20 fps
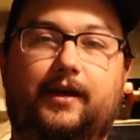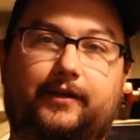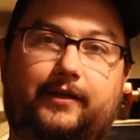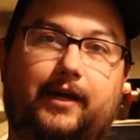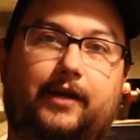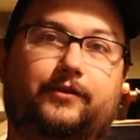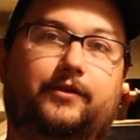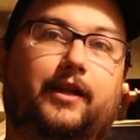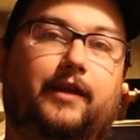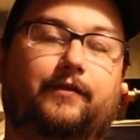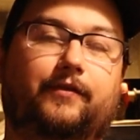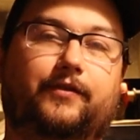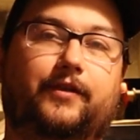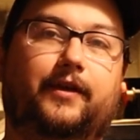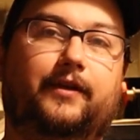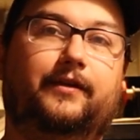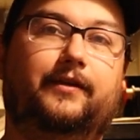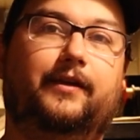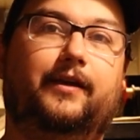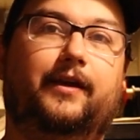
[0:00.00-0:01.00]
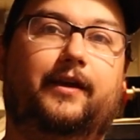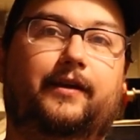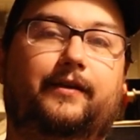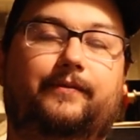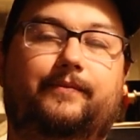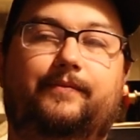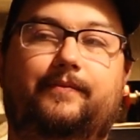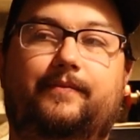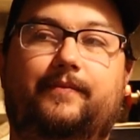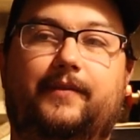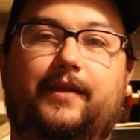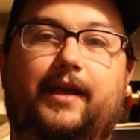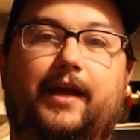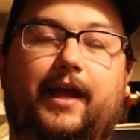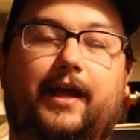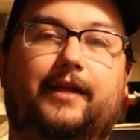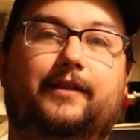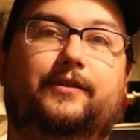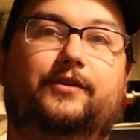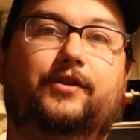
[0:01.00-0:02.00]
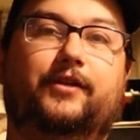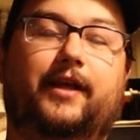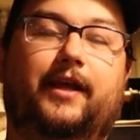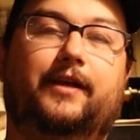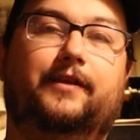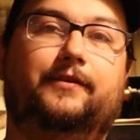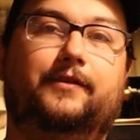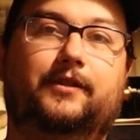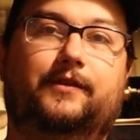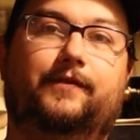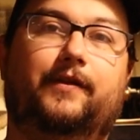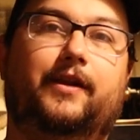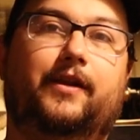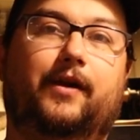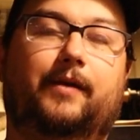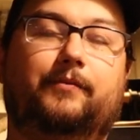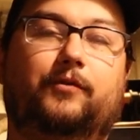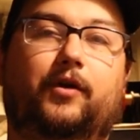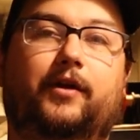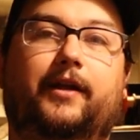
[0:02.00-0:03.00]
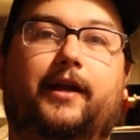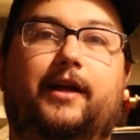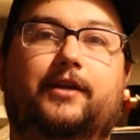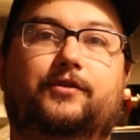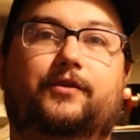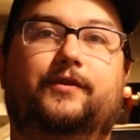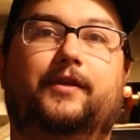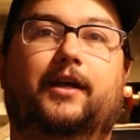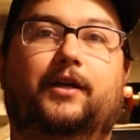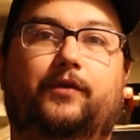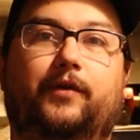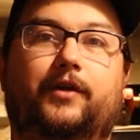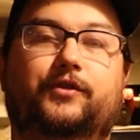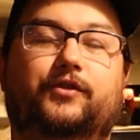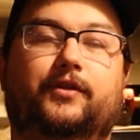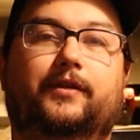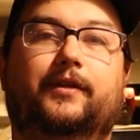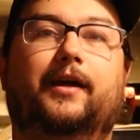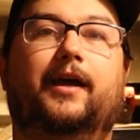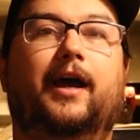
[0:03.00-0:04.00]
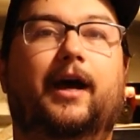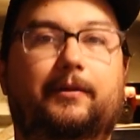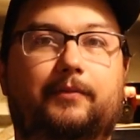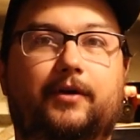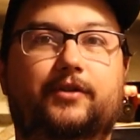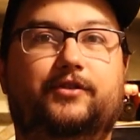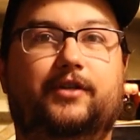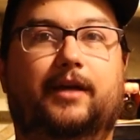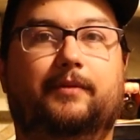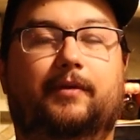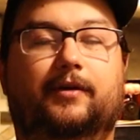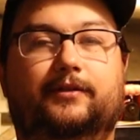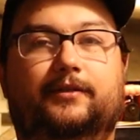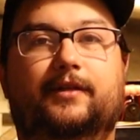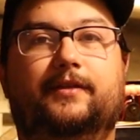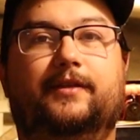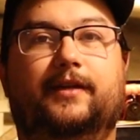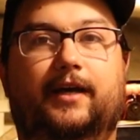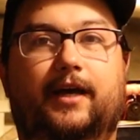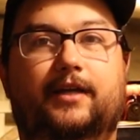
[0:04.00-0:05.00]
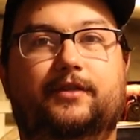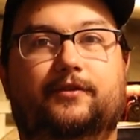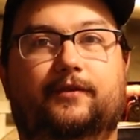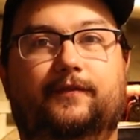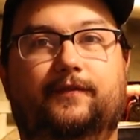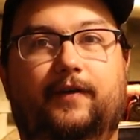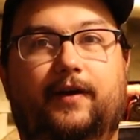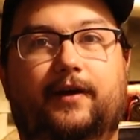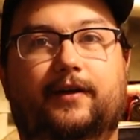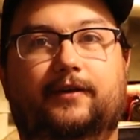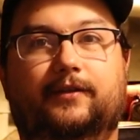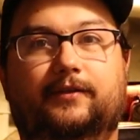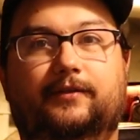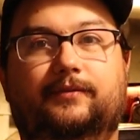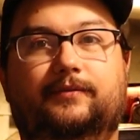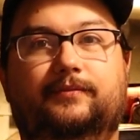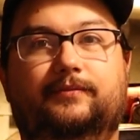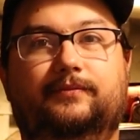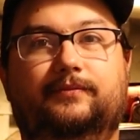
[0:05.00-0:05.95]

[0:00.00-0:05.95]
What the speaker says: counted everything, and today in this video I'm going to answer that question. How much ammo did the Hazard fire?